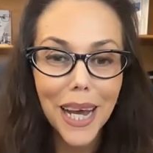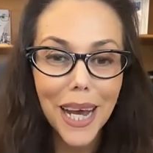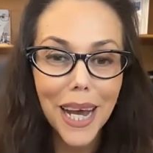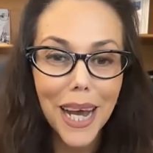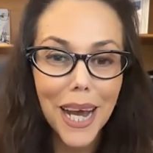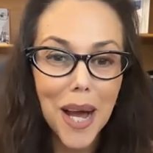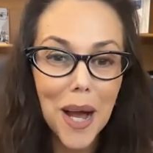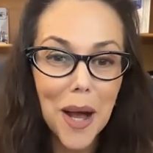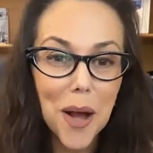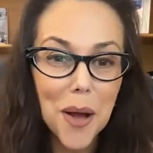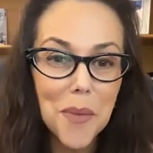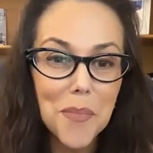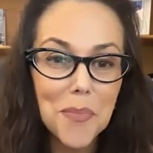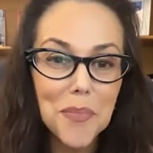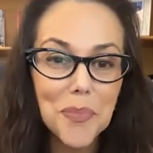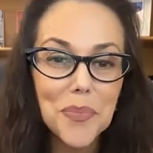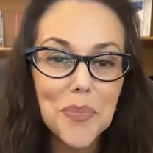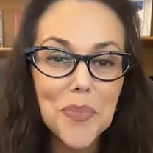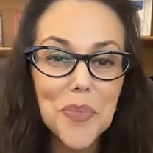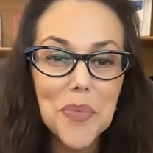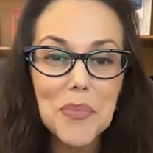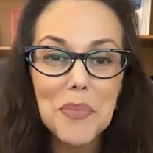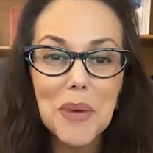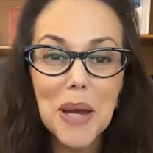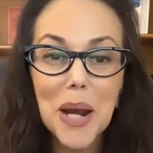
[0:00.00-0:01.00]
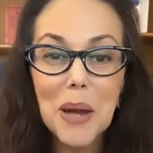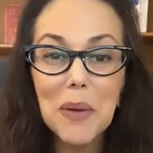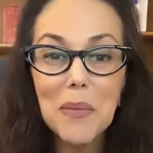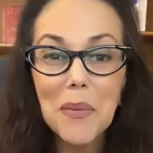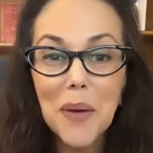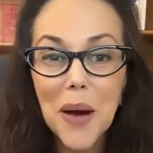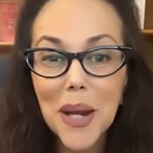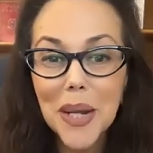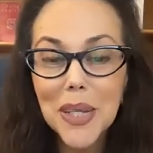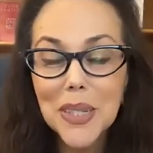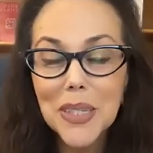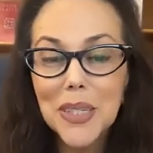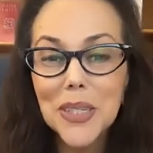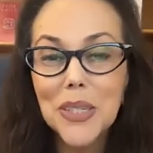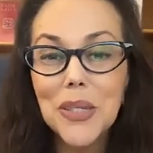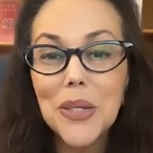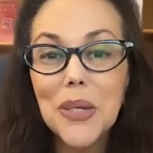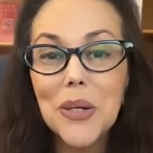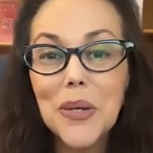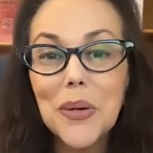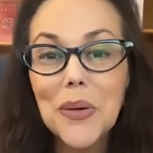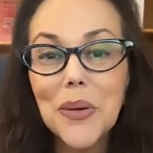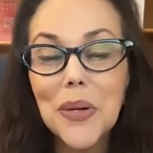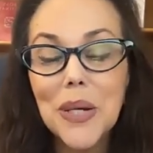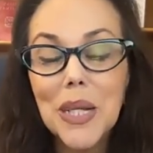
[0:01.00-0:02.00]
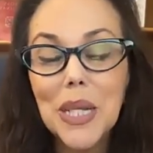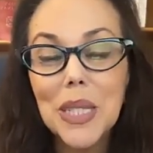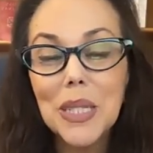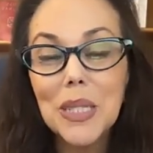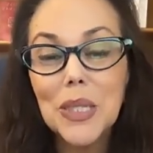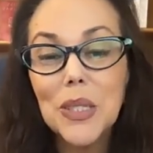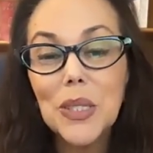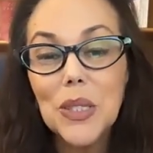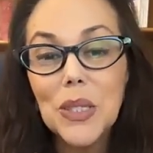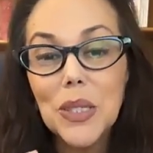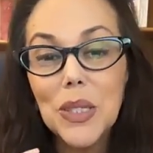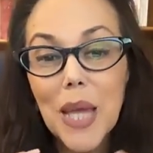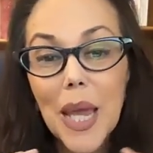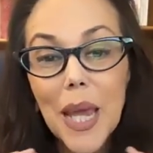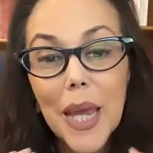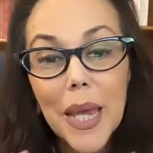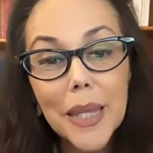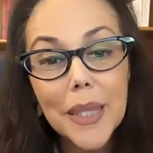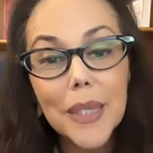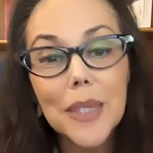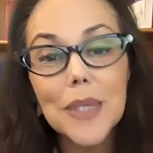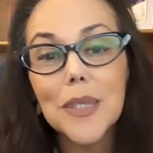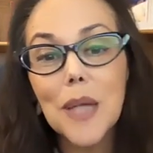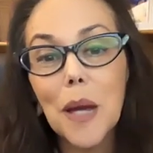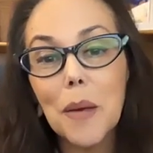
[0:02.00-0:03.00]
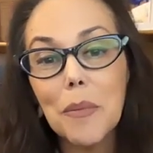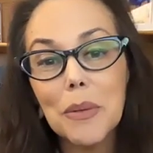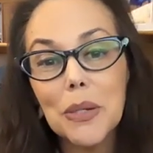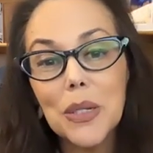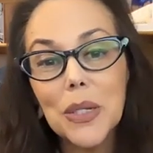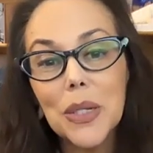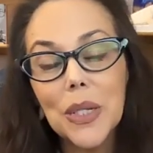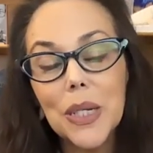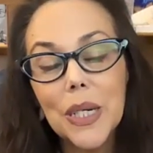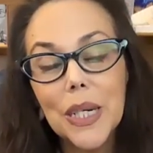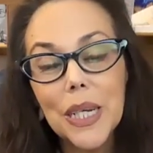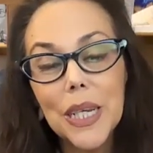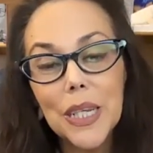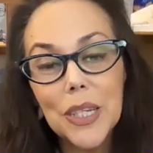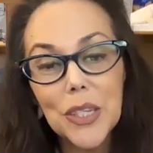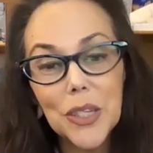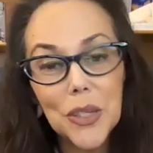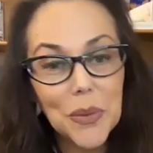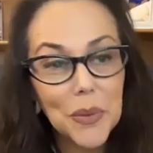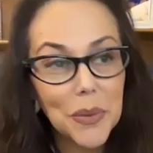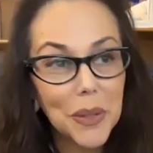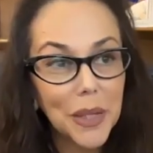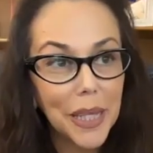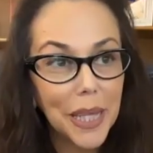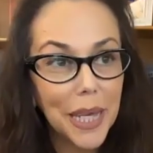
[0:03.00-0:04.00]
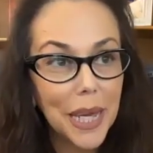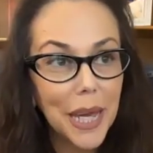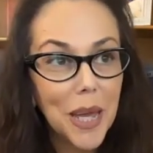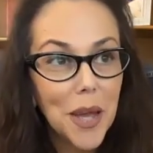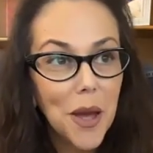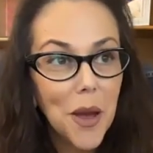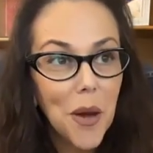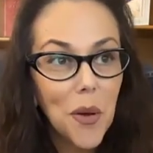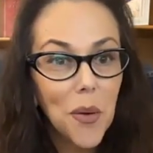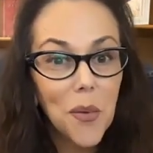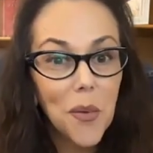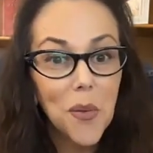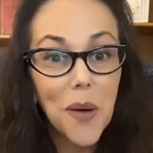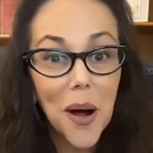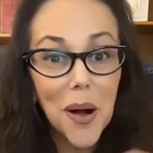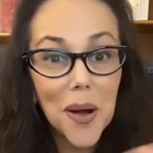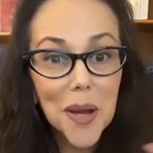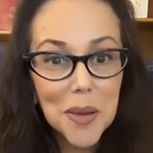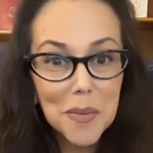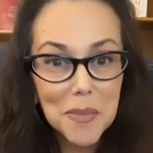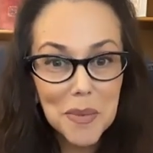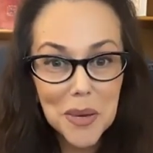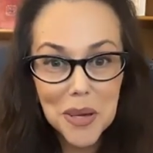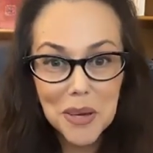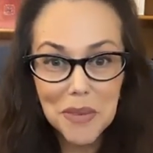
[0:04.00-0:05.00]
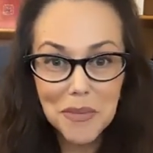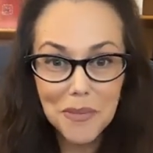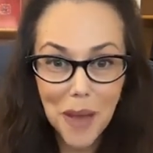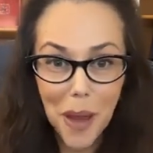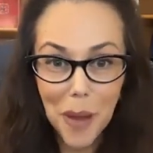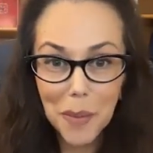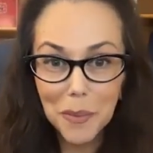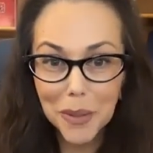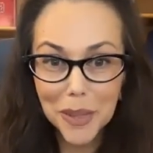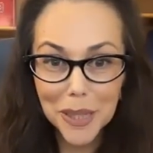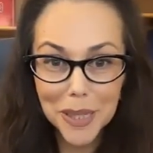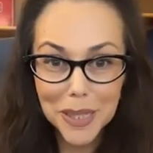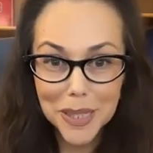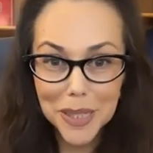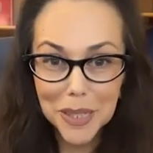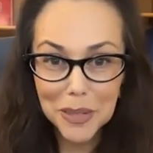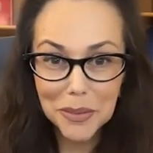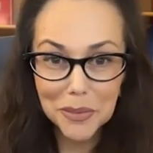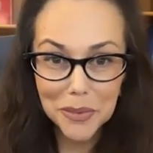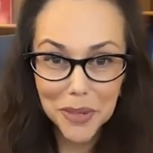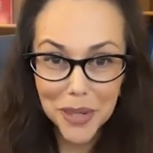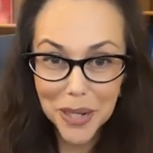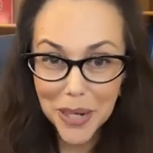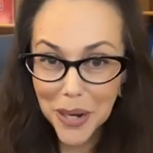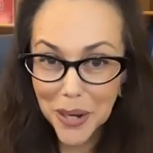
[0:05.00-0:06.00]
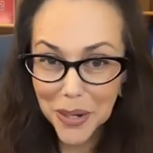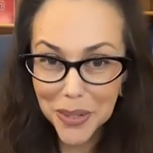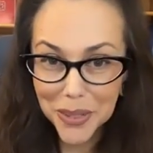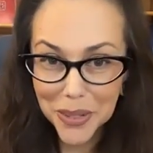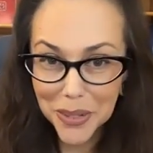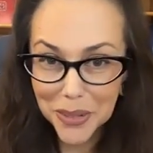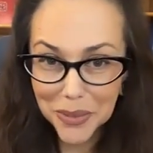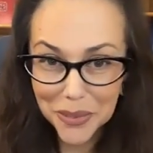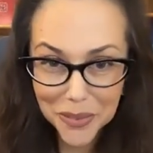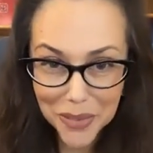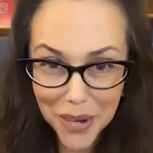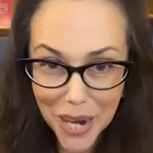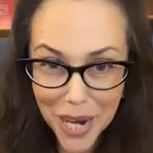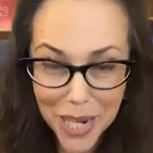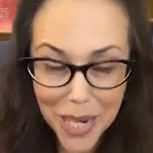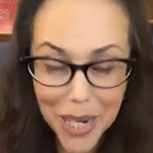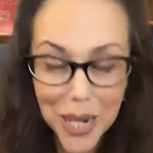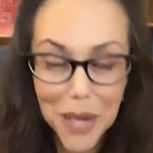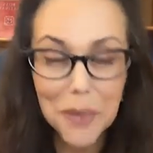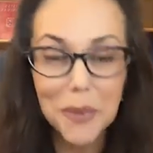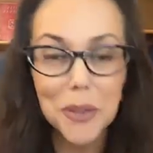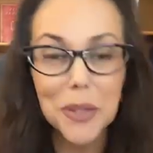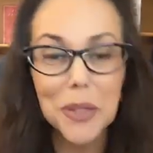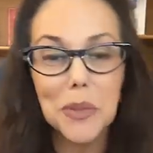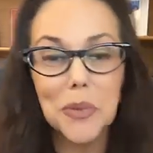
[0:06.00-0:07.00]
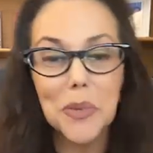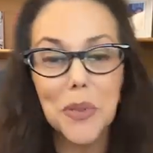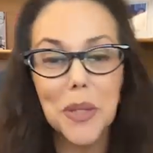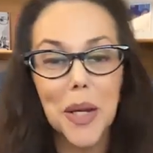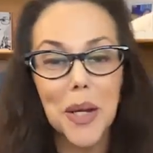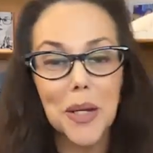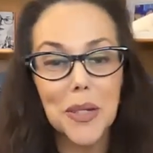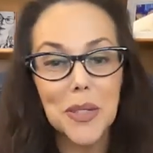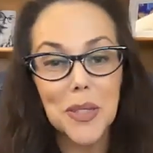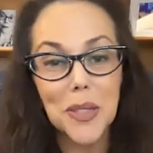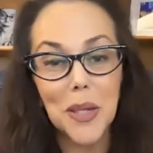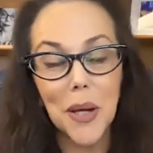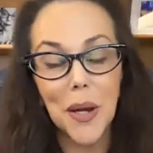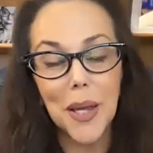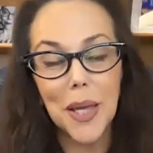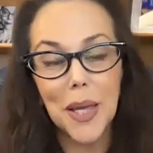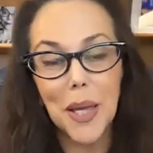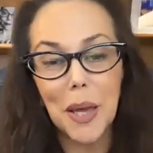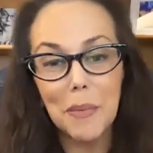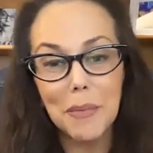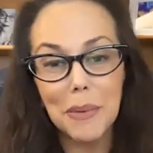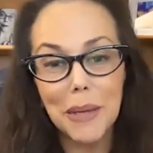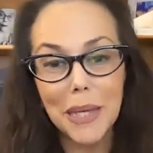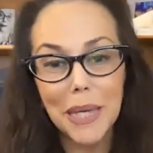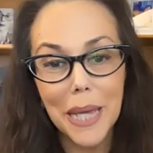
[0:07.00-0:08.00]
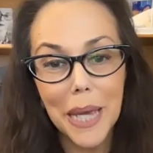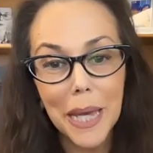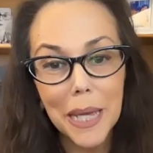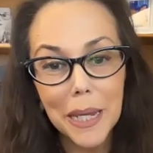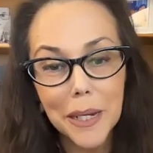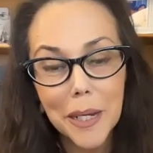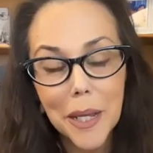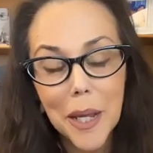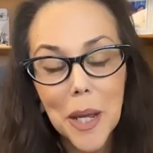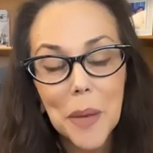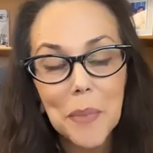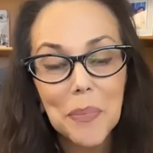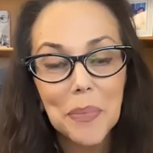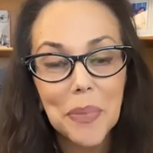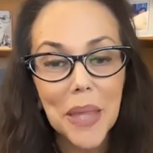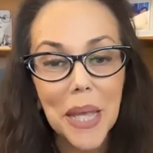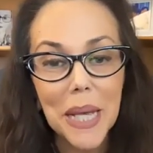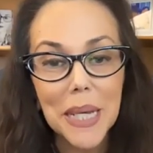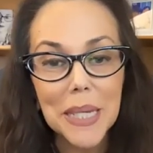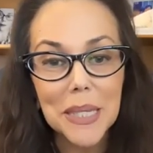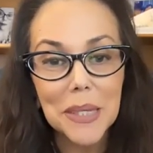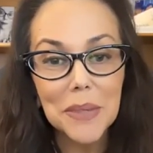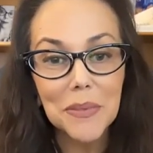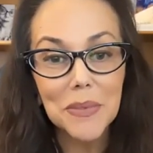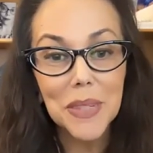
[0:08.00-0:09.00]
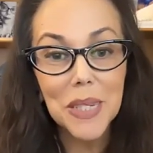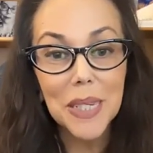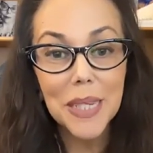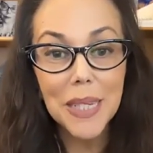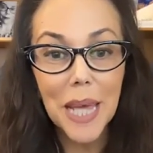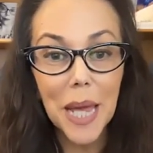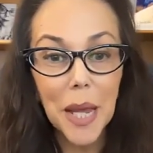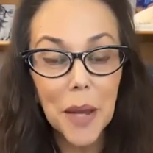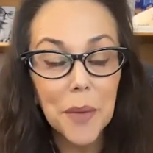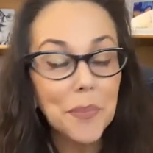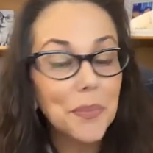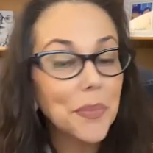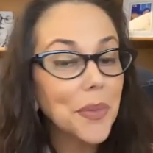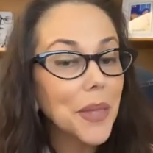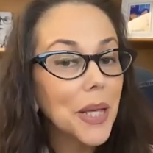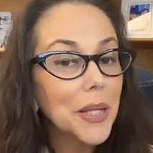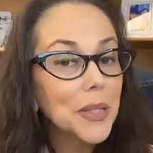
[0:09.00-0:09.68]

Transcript: But I wanted to take this opportunity to really welcome you to Fabulously Free Coaching Friday, which we are starting up again as of today,